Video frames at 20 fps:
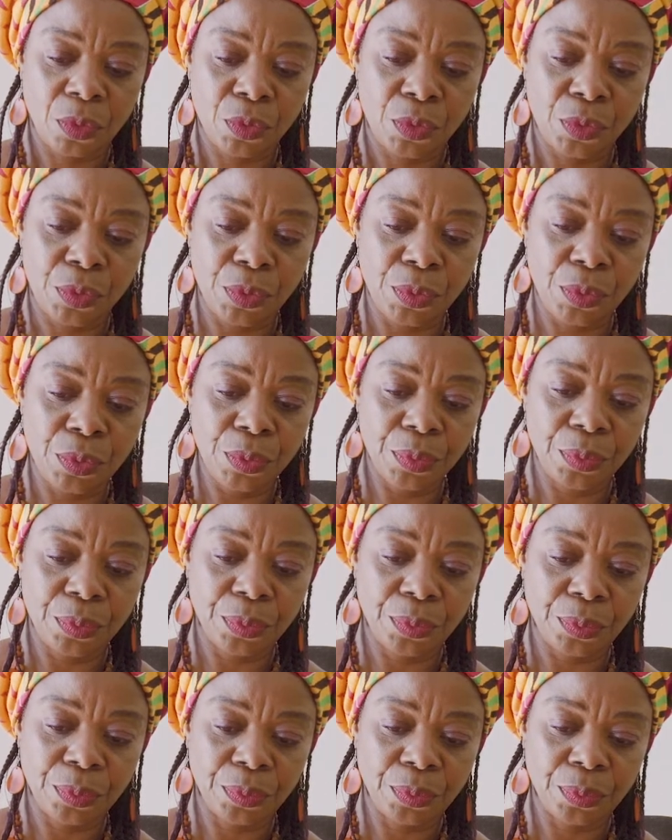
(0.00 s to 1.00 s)
2.
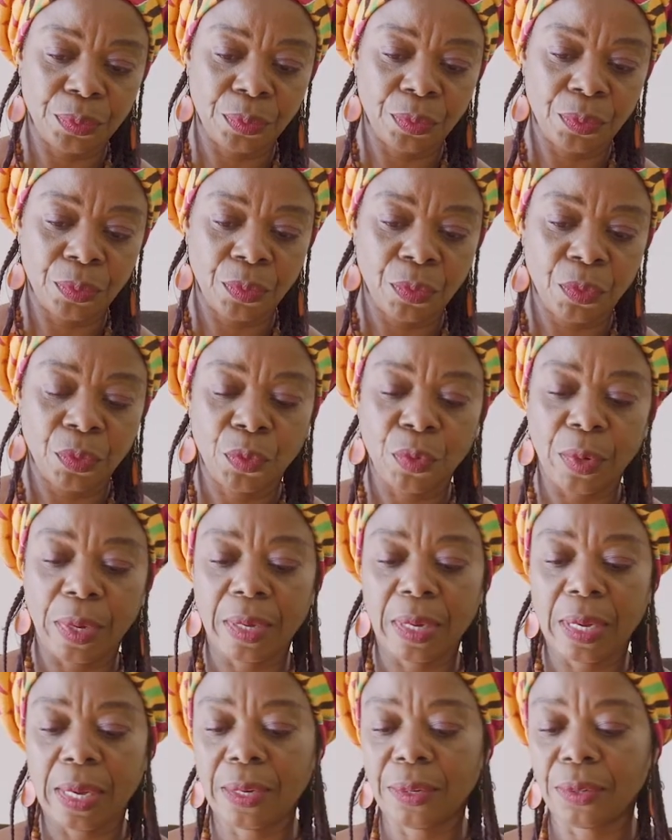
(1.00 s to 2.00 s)
For
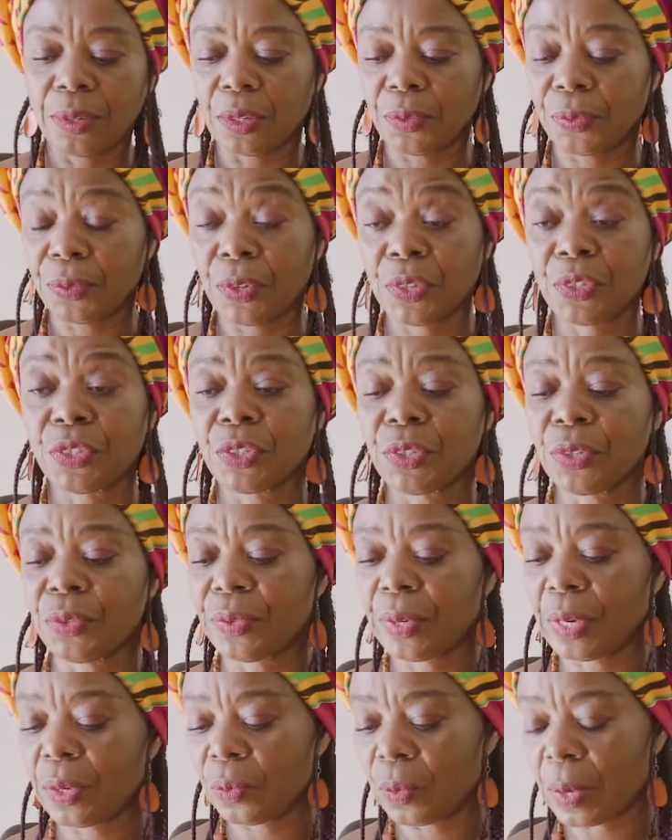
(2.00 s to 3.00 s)
an adult. For
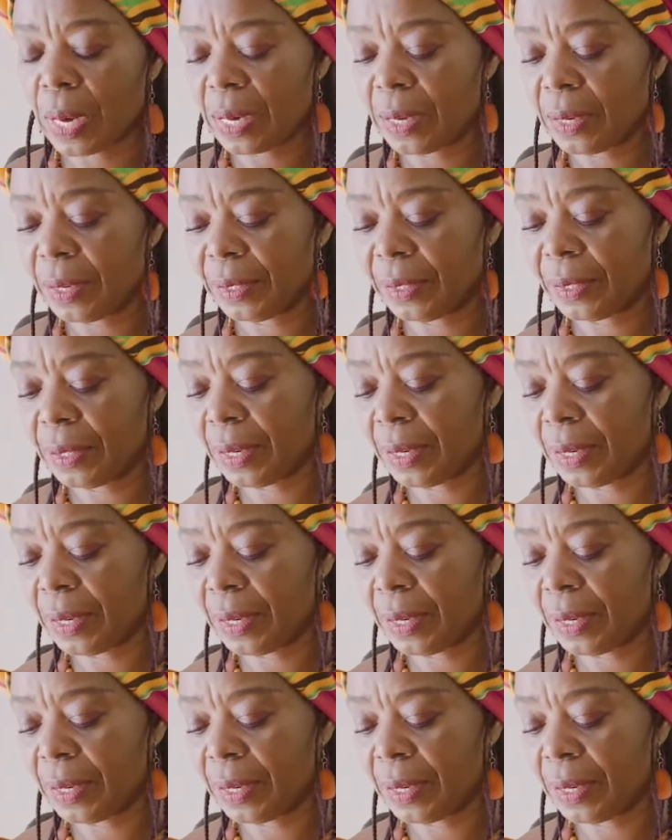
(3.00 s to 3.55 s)
children, 1 is